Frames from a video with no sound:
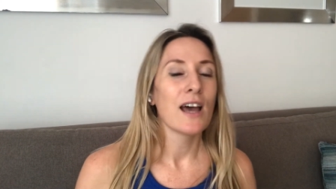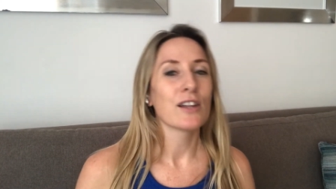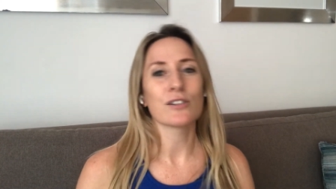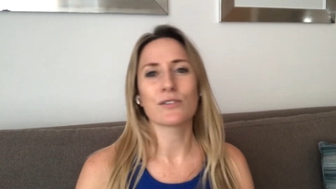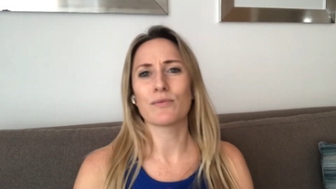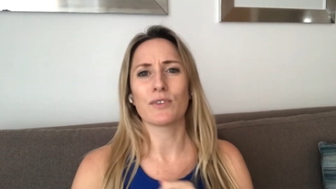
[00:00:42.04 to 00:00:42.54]

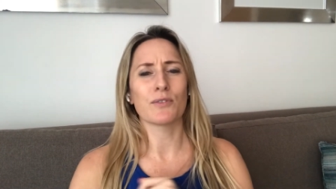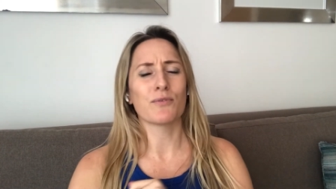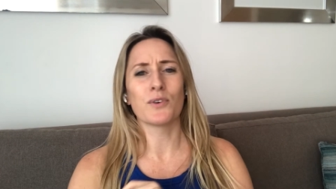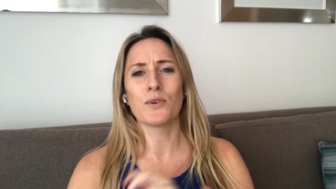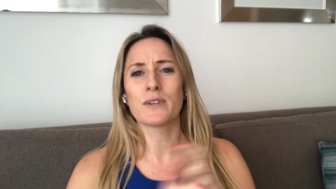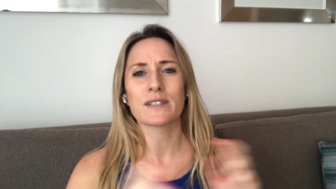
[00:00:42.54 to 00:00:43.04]
The, the
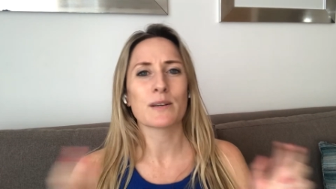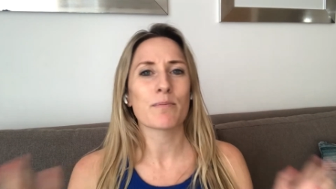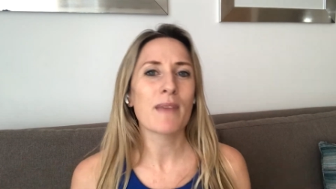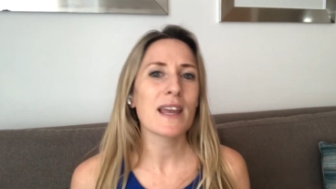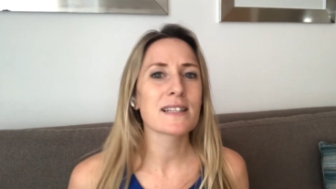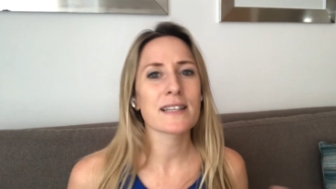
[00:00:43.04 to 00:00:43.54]
food is
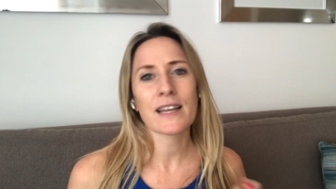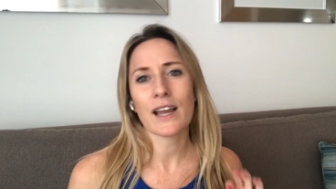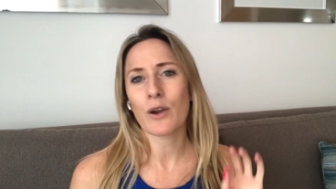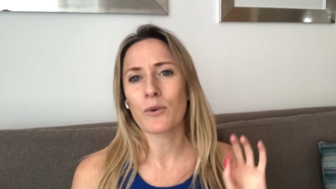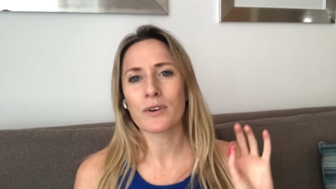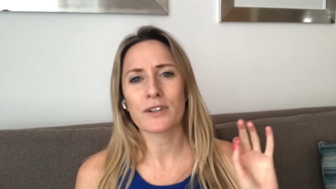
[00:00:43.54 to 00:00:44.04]
amazing.
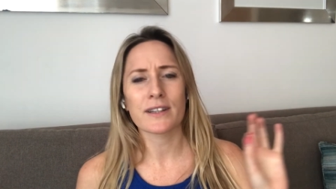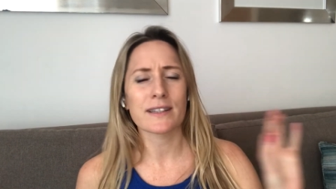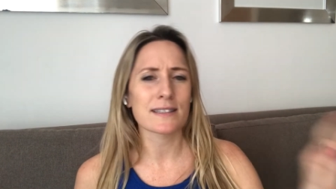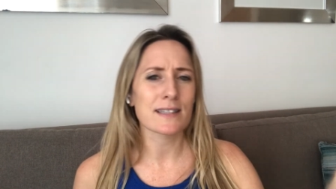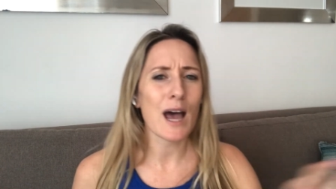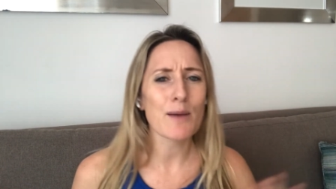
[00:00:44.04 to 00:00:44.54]
I ordered
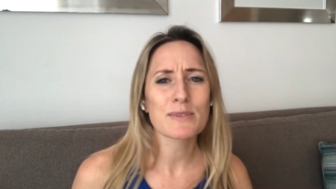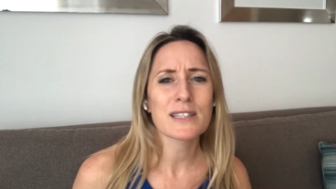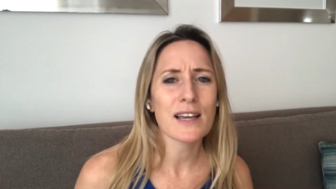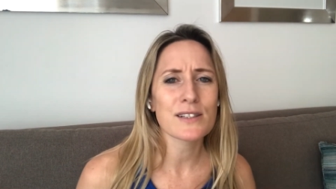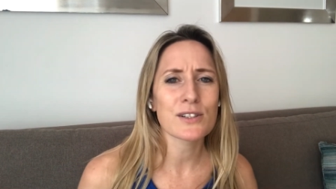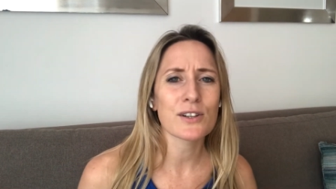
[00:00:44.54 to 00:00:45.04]
this
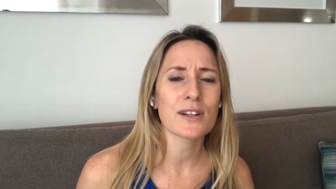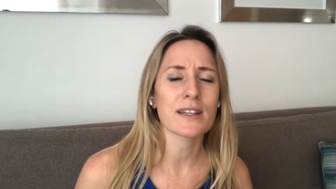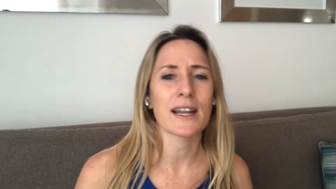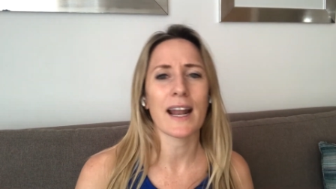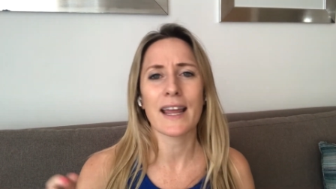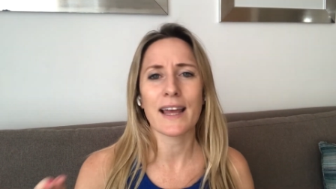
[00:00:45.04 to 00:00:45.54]
appetizer and
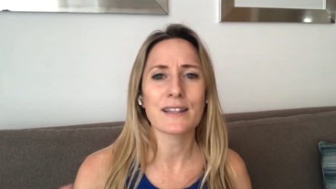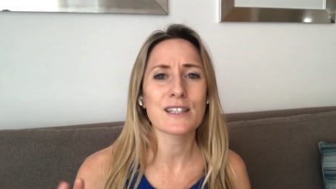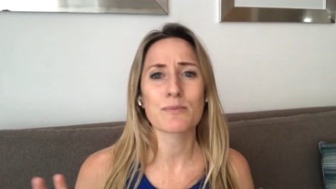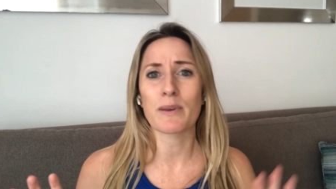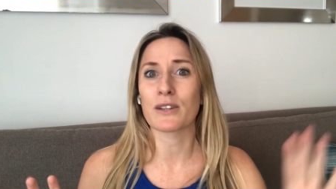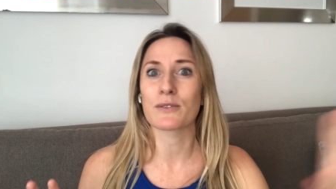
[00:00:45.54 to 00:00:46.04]
then I had
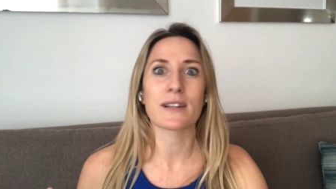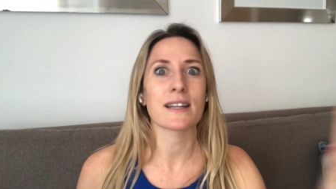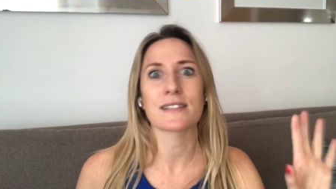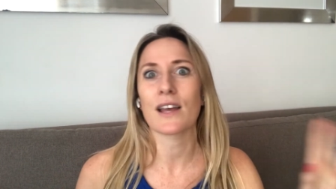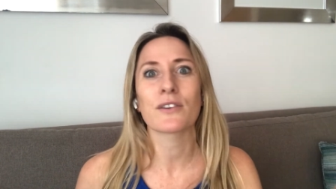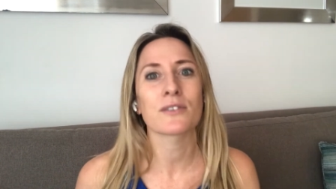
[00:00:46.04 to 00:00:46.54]
this, but there were
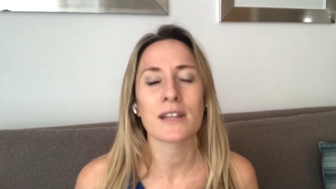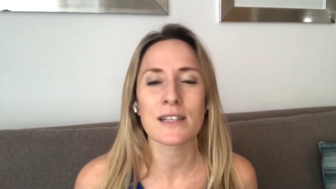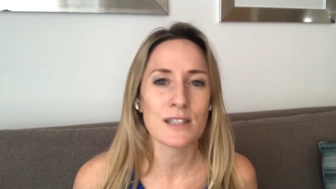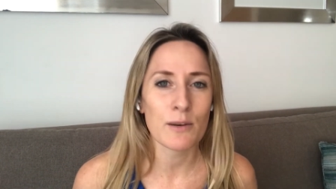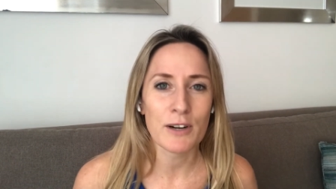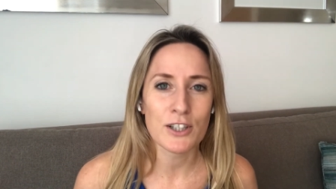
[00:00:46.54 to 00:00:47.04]
these other
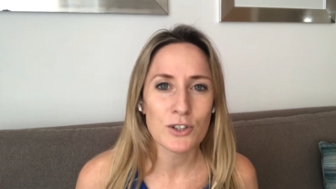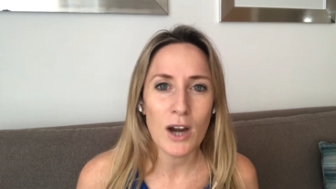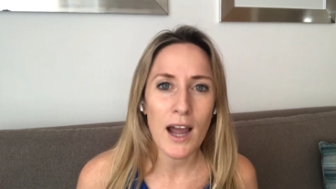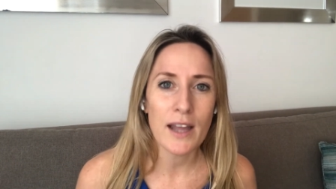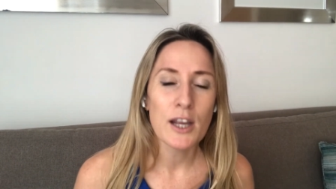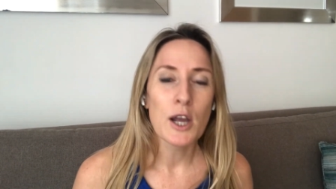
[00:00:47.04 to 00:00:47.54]
things I want to
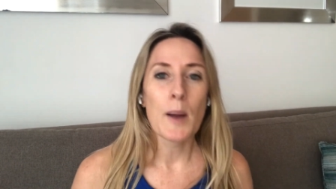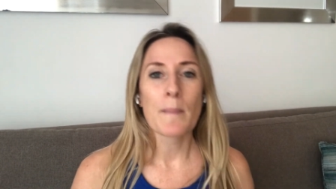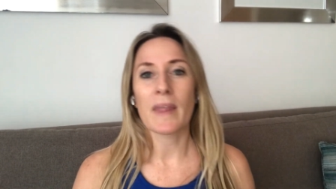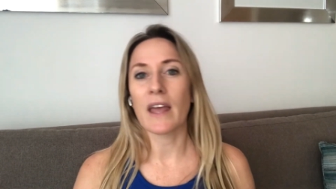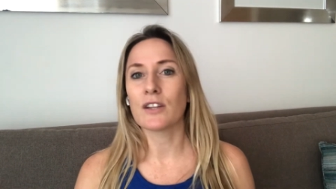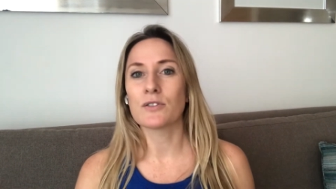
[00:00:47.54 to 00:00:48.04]
try.
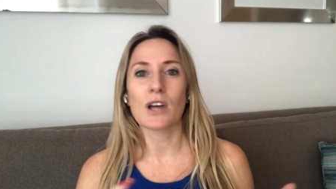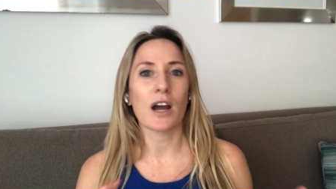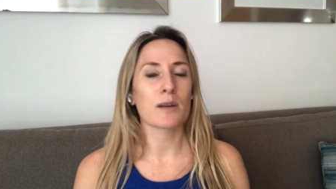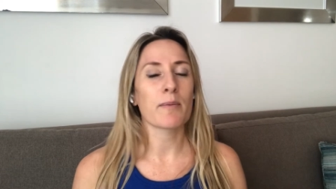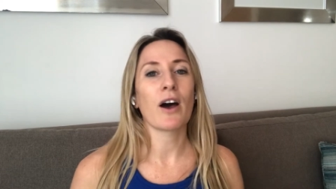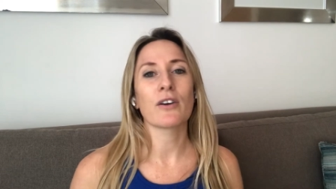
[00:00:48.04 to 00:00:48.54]
And you
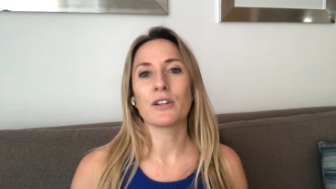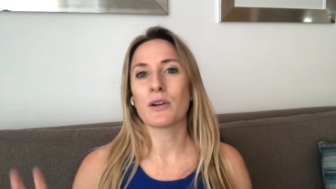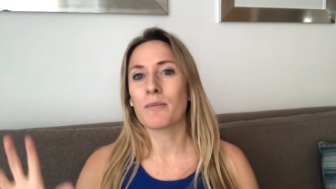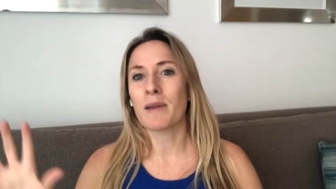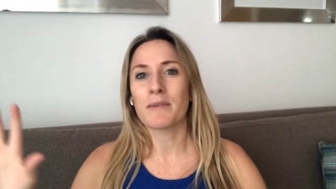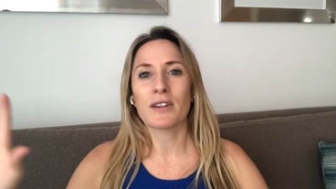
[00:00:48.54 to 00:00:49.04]
talk about, you
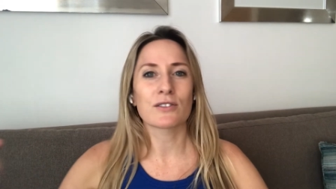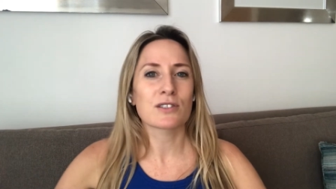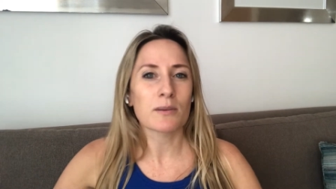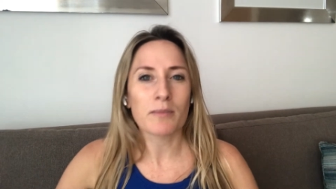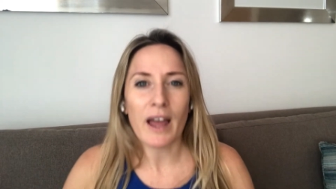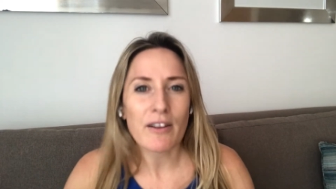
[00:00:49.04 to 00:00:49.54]
know, maybe there's
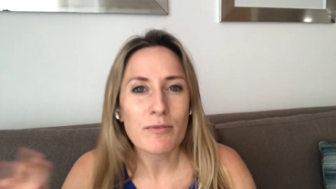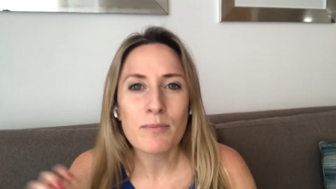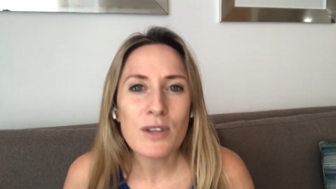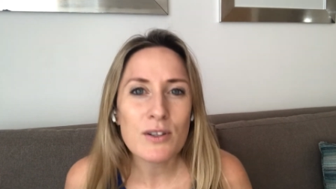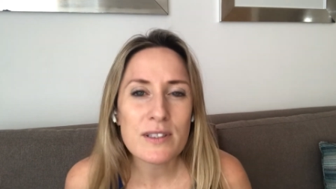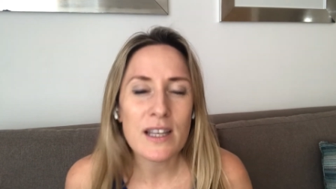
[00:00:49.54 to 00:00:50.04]
some live
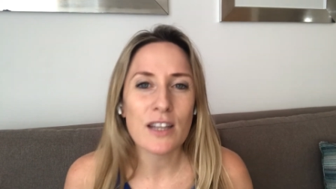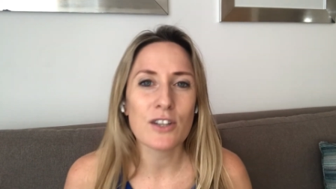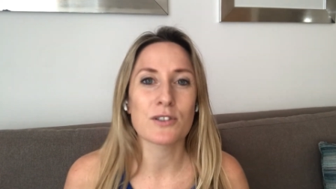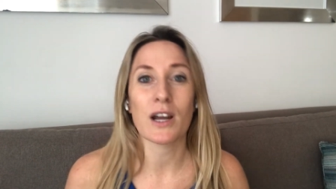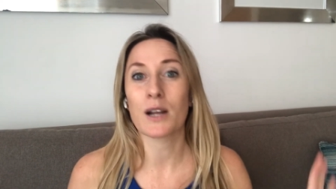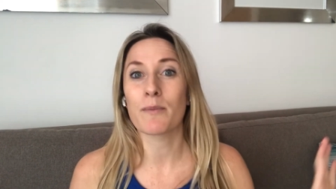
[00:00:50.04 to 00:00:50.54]
music.
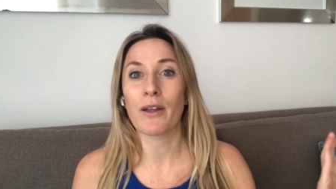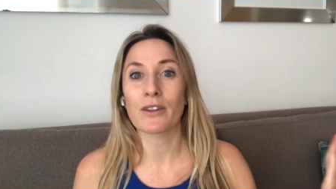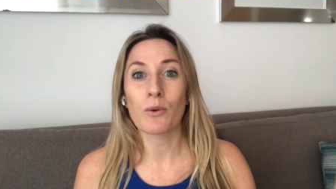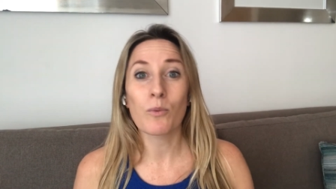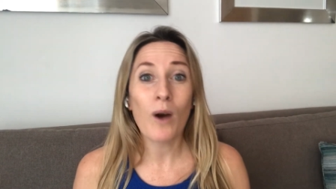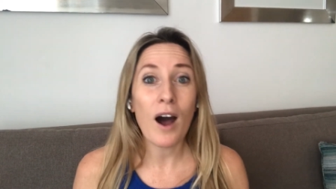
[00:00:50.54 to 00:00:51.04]
You talk about
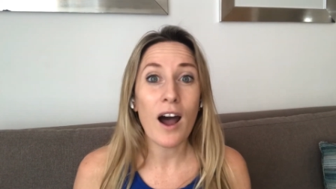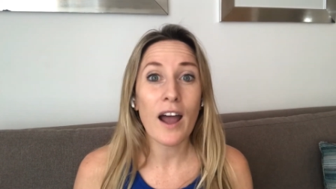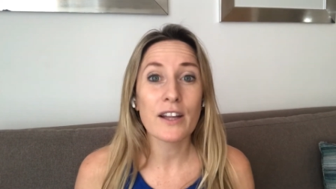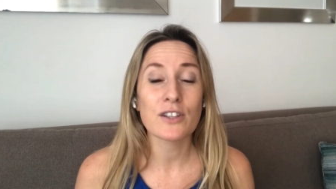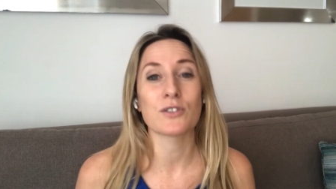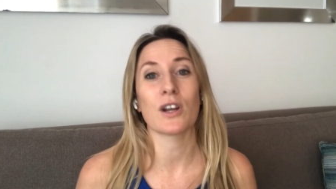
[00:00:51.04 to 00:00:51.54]
the
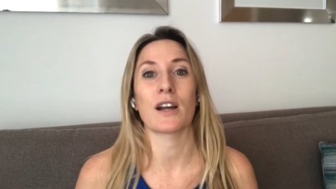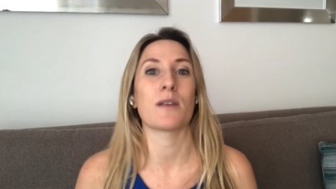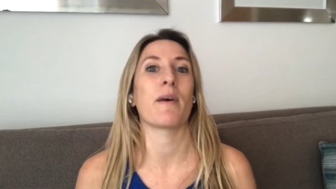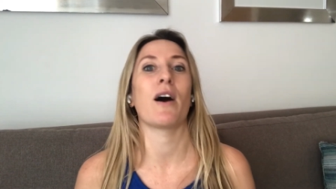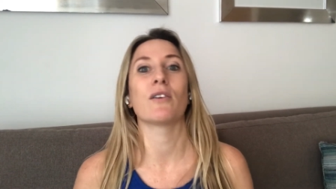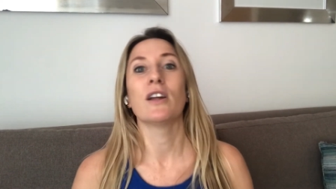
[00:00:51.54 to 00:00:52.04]
wine. You talk
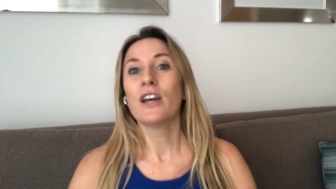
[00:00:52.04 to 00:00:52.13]
about,